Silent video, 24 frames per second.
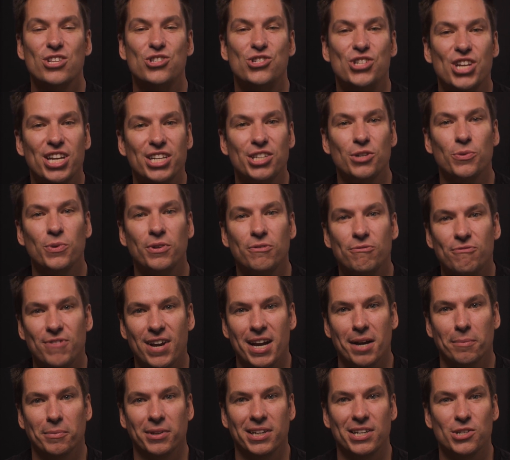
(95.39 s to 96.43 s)
Genuine
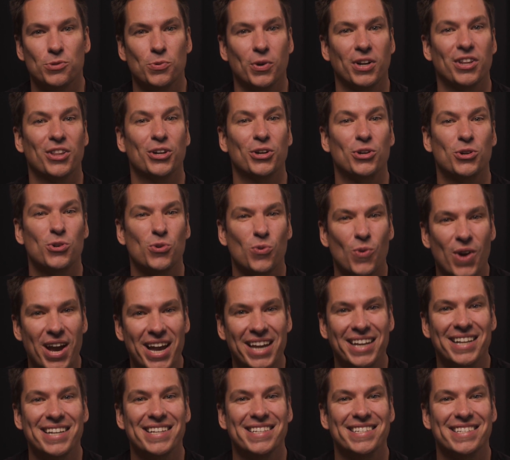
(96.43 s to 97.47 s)
family is one of the
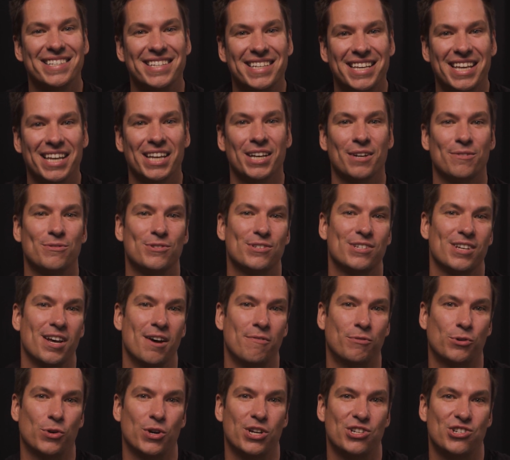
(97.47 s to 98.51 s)
greatest gifts
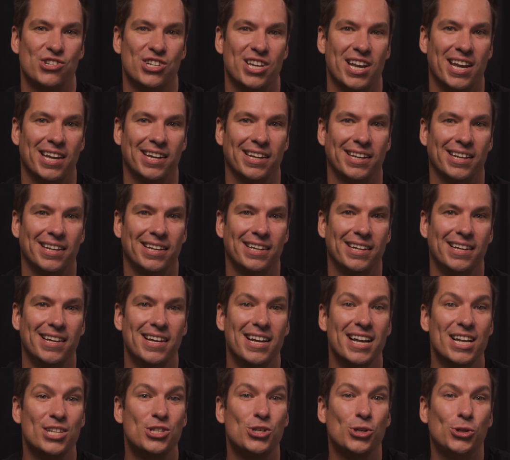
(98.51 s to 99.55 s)
of Christianity.
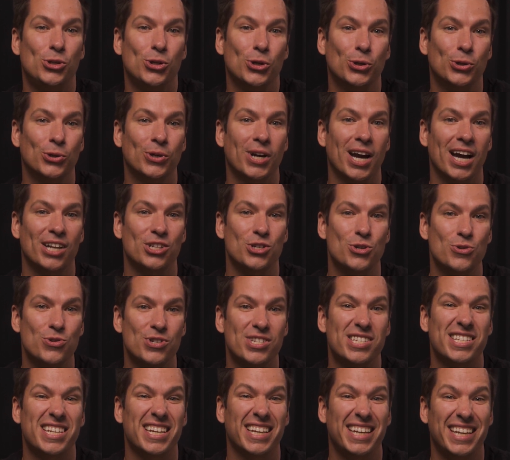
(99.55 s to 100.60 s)
It's a tool God
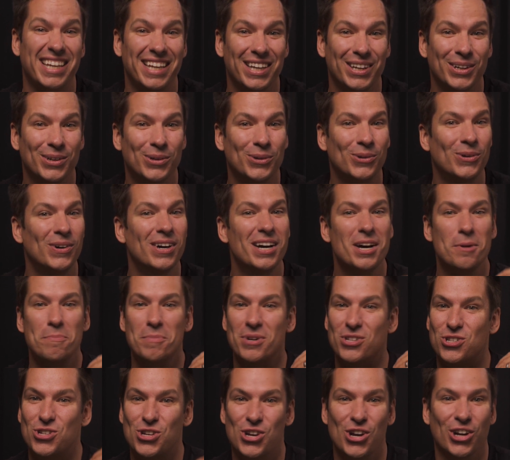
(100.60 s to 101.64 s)
uses to heal,
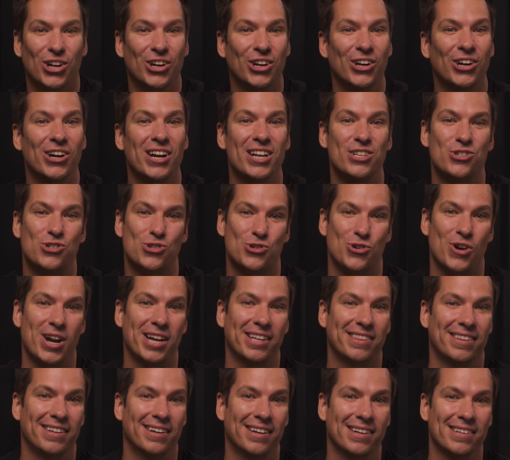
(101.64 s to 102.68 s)
mature, and
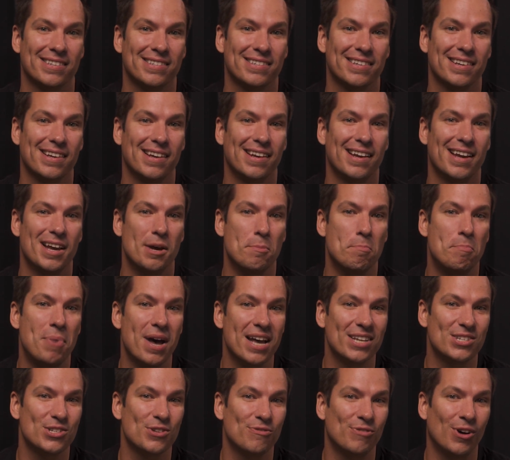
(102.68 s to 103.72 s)
strengthen us. And
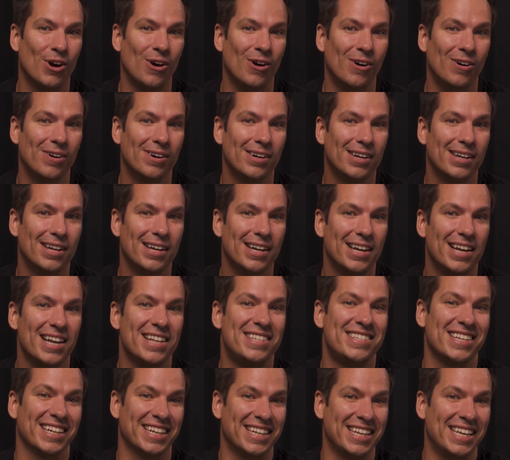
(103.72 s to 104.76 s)
best of all,
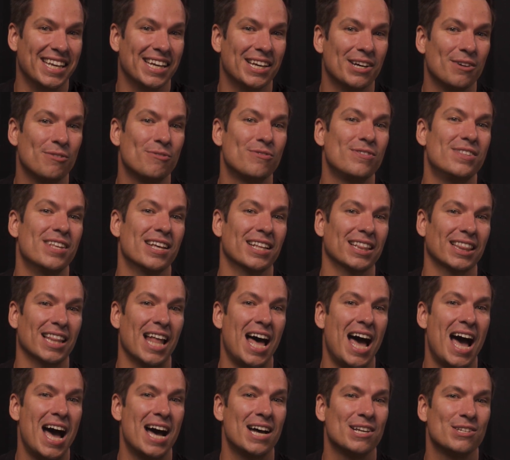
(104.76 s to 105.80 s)
it's a gift that
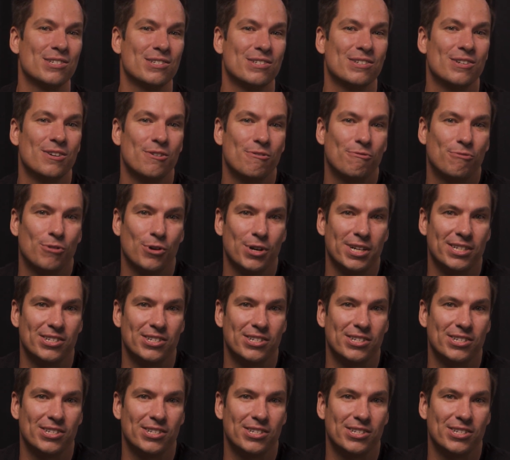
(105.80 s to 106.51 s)
lasts for